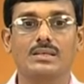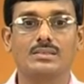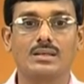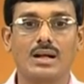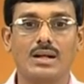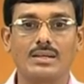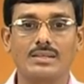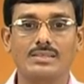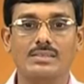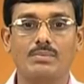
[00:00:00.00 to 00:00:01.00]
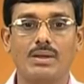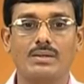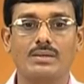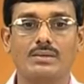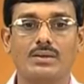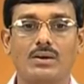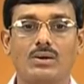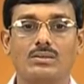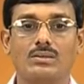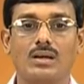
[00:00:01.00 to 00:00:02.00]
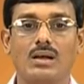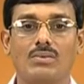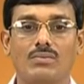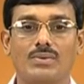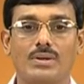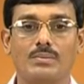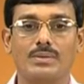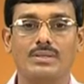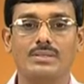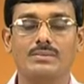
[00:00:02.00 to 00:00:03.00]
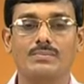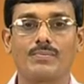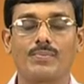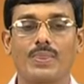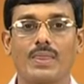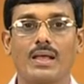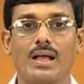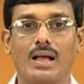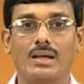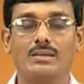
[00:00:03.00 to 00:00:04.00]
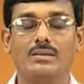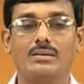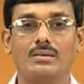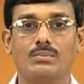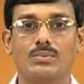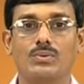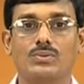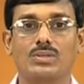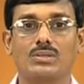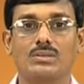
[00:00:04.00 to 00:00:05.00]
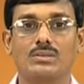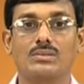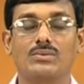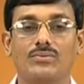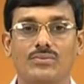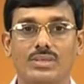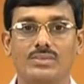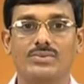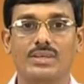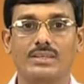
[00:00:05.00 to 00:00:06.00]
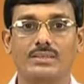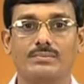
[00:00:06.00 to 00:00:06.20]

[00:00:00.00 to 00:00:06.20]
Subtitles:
The current is dependent on the above parameters and of course, on the feed rate.